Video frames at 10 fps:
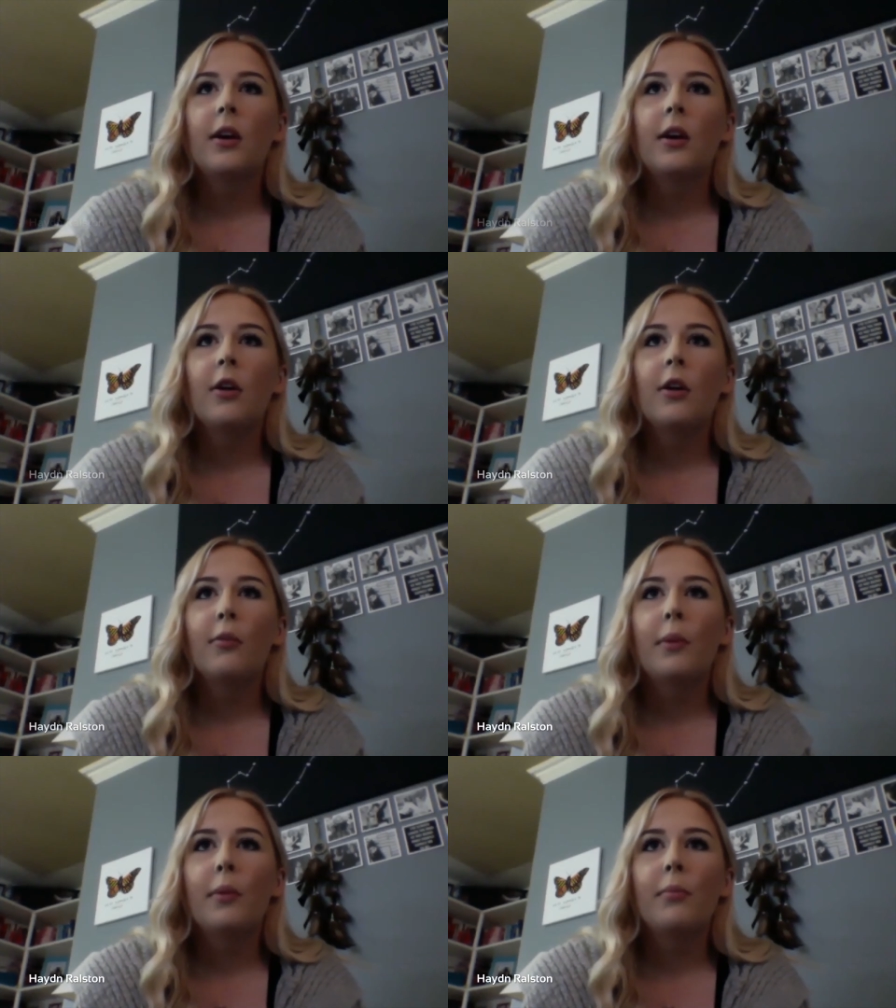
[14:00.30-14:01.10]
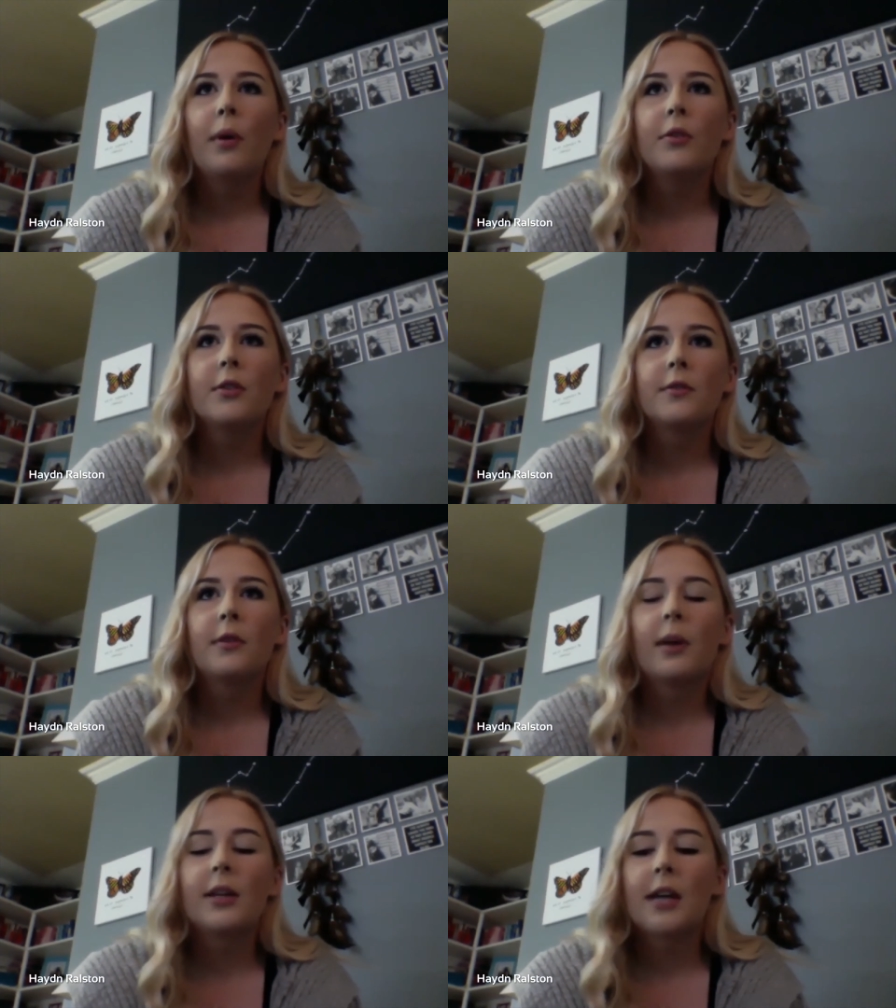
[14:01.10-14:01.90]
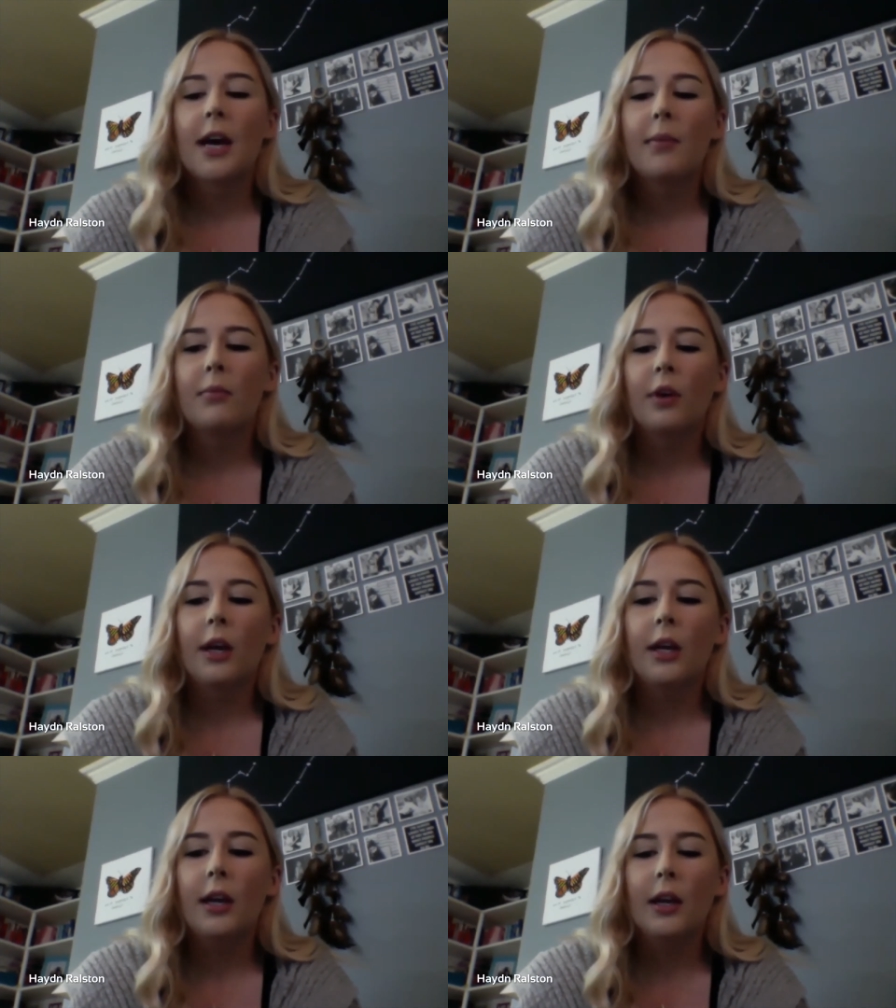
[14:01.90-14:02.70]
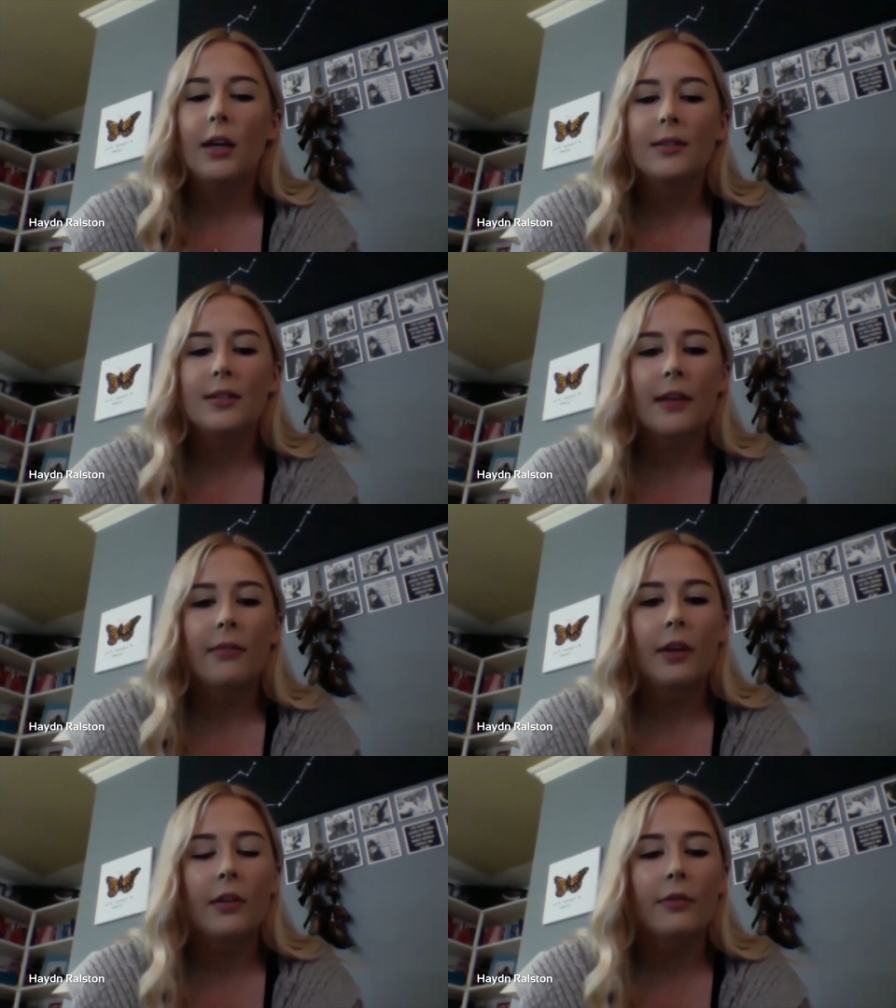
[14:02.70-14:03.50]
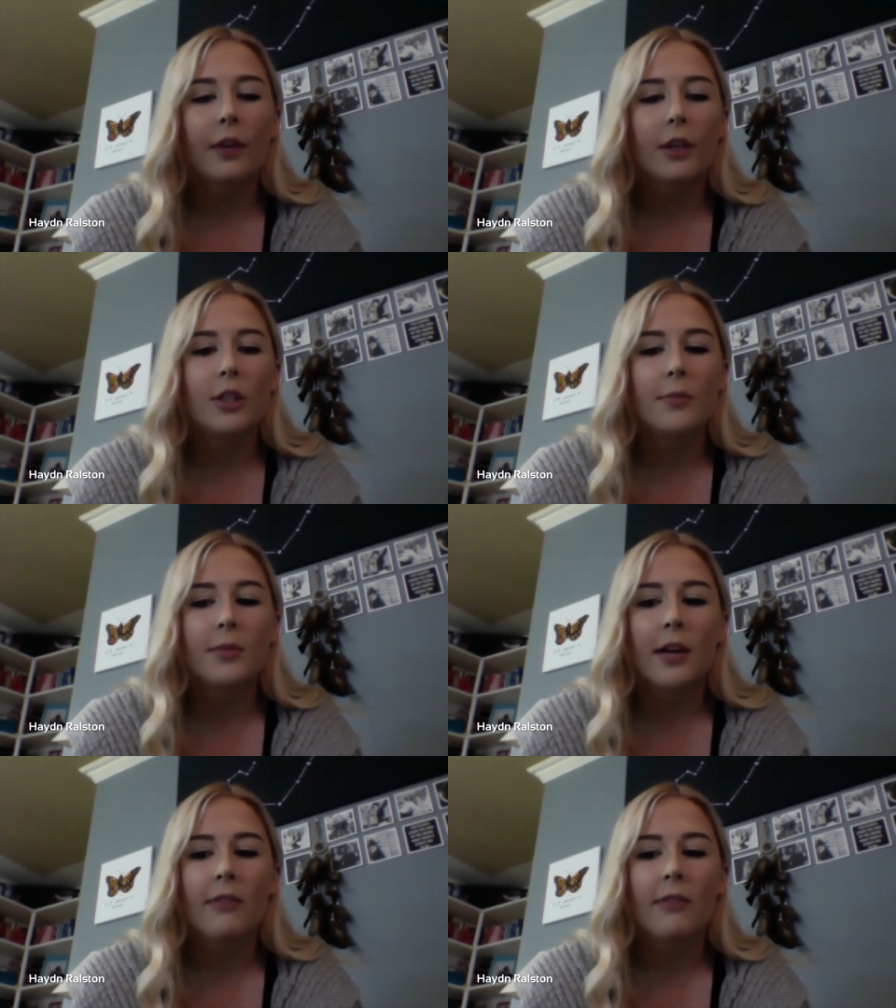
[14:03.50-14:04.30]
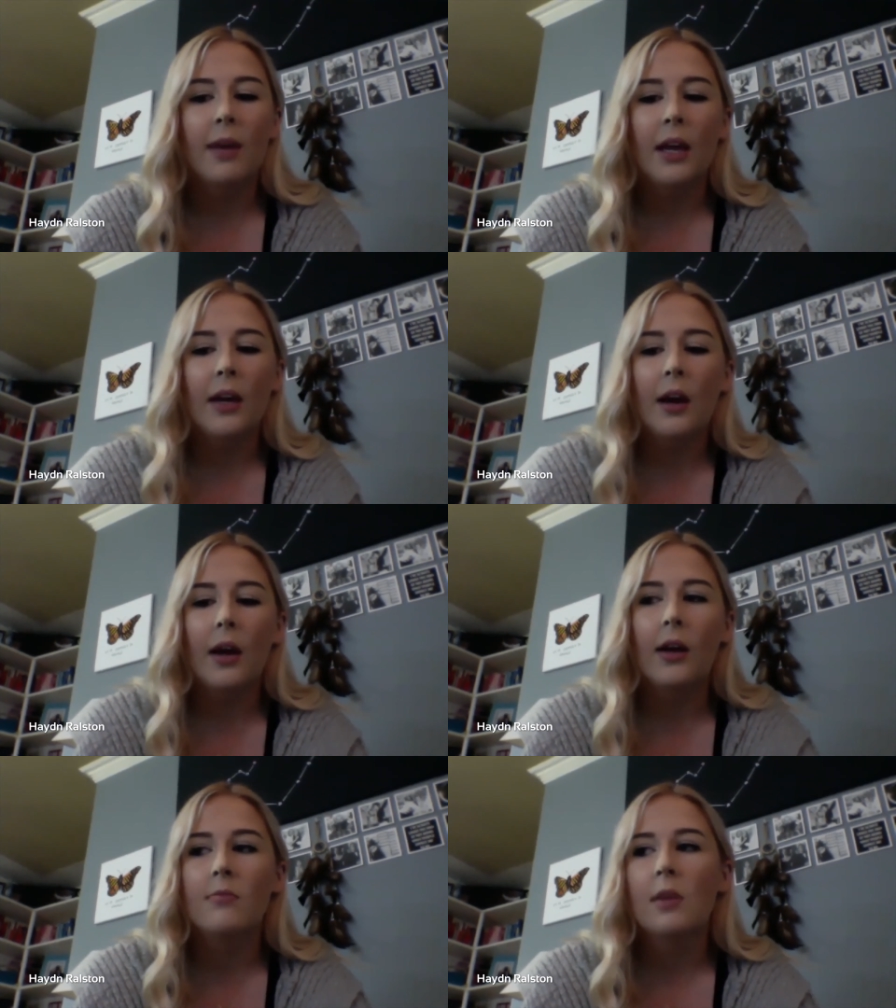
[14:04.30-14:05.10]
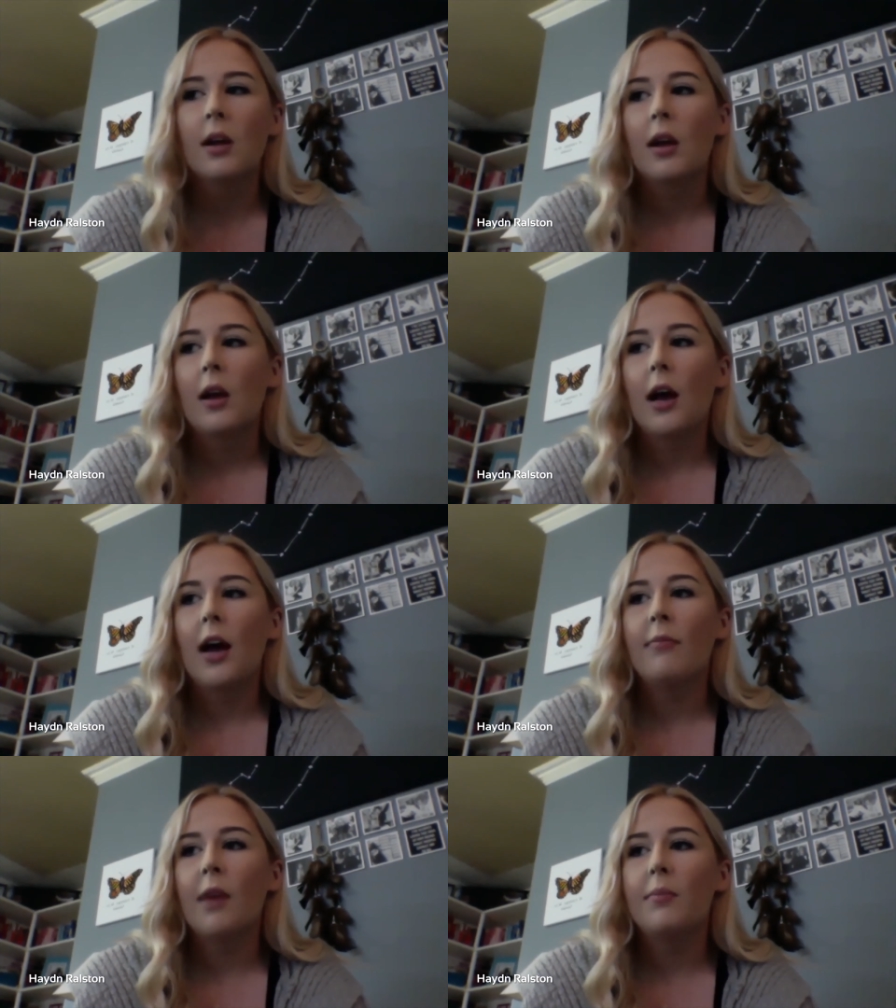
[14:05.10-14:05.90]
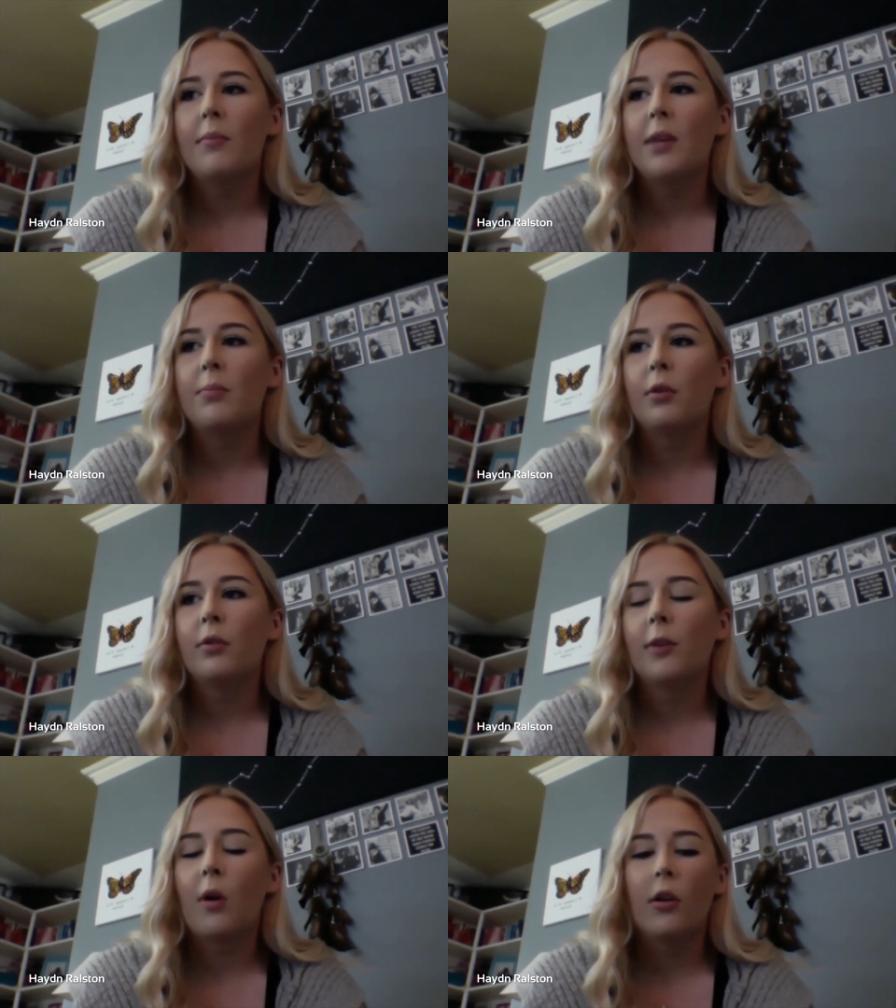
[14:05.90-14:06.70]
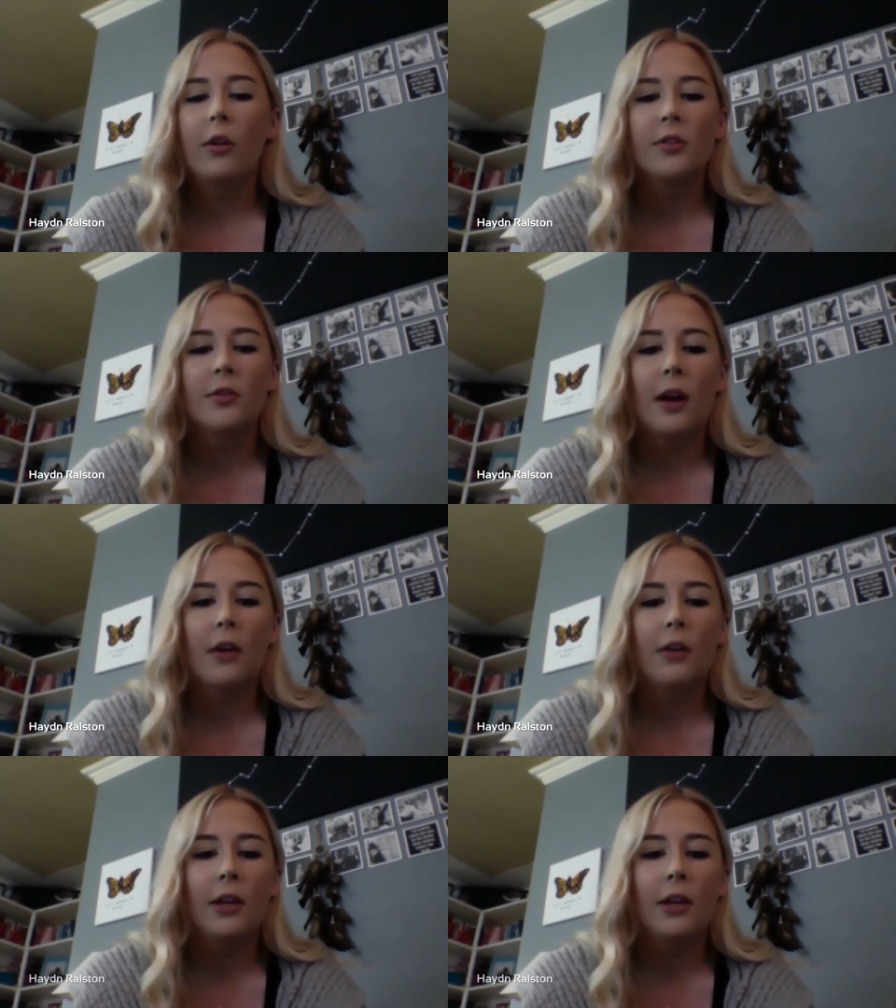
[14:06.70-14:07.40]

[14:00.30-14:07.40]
remember most from my time at Meridian is definitely the friendships I've made. Um, I've met people from all the surrounding